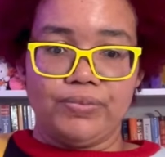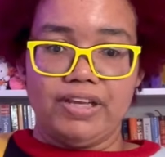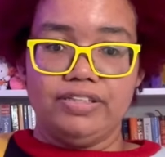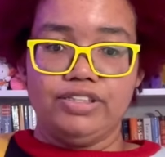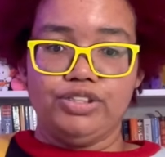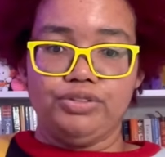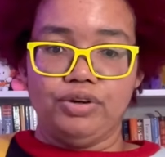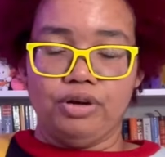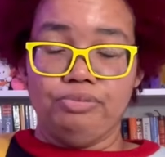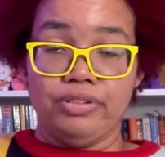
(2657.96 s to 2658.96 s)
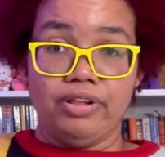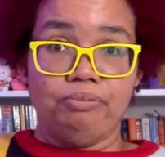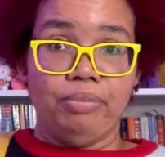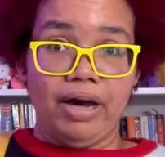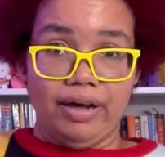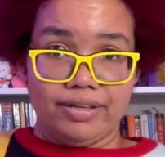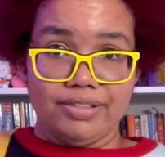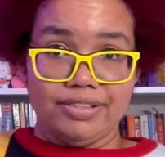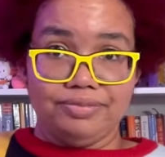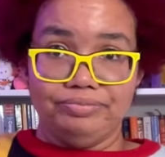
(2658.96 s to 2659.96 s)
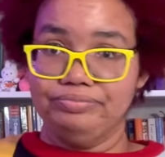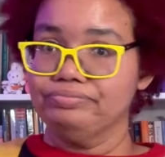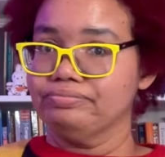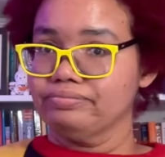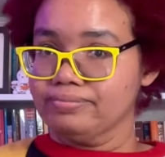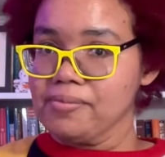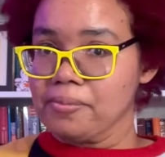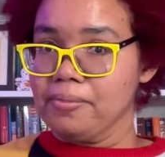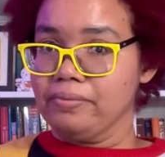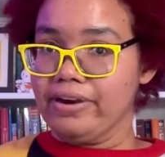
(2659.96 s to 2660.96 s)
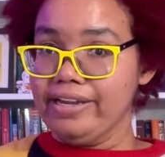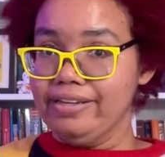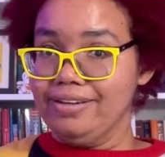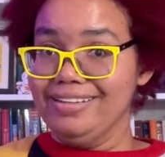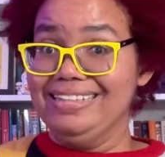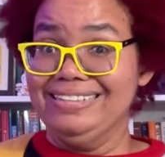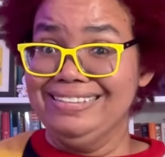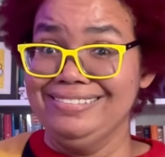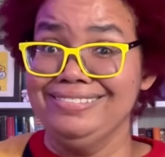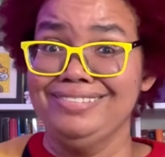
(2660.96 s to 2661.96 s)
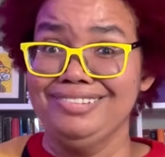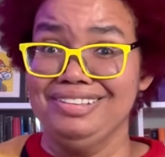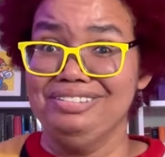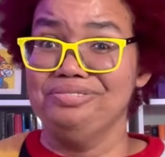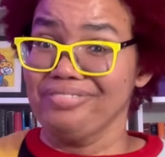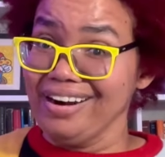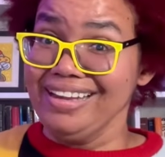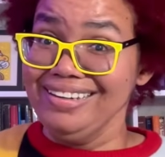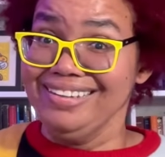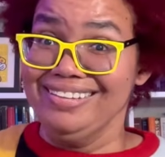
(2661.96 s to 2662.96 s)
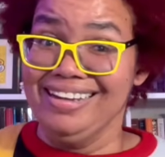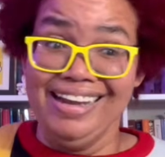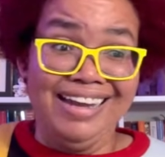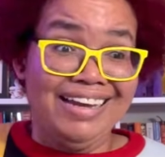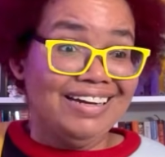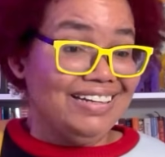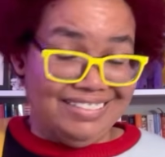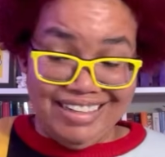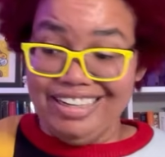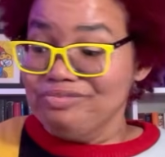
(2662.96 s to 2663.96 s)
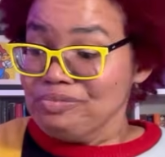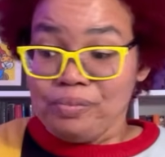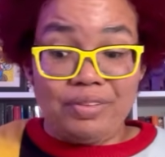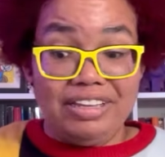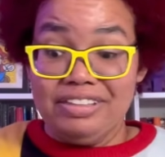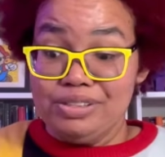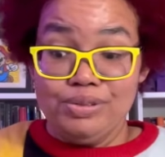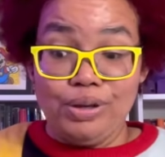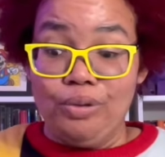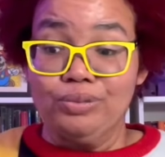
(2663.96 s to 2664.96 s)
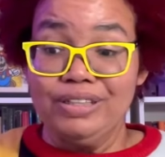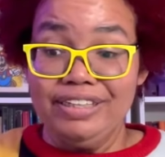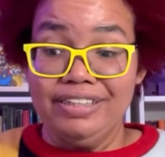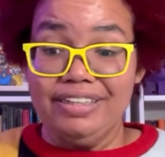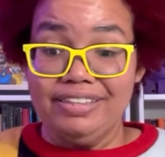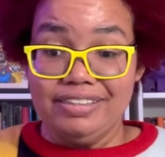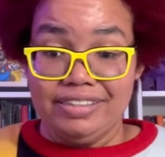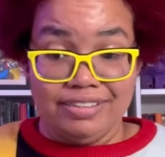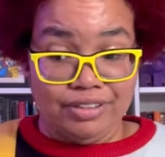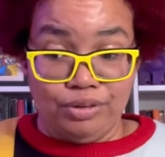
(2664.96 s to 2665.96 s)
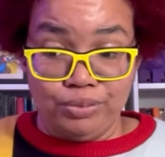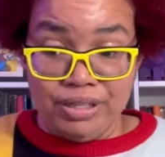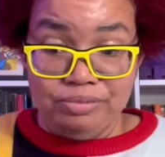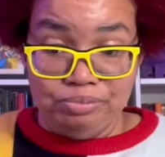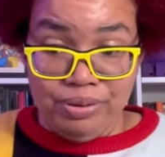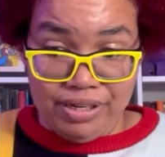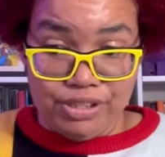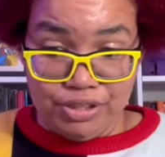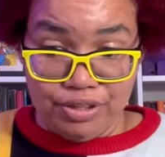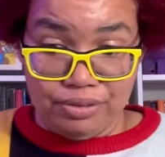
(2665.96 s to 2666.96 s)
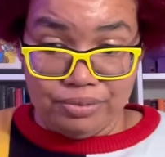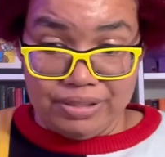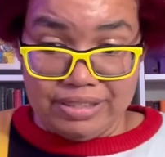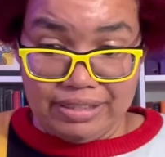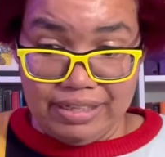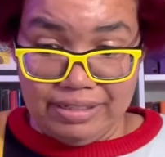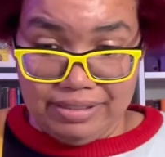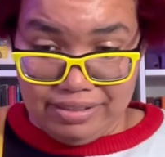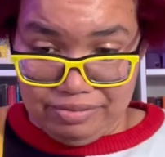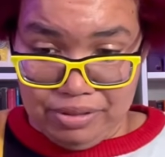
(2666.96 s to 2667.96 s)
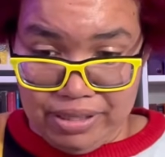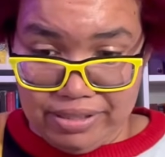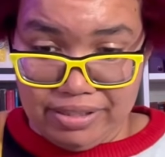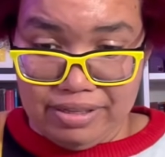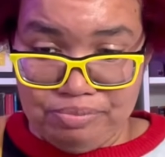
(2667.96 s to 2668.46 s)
did you open the box? Right? right? Again, this was only the only picture was, it was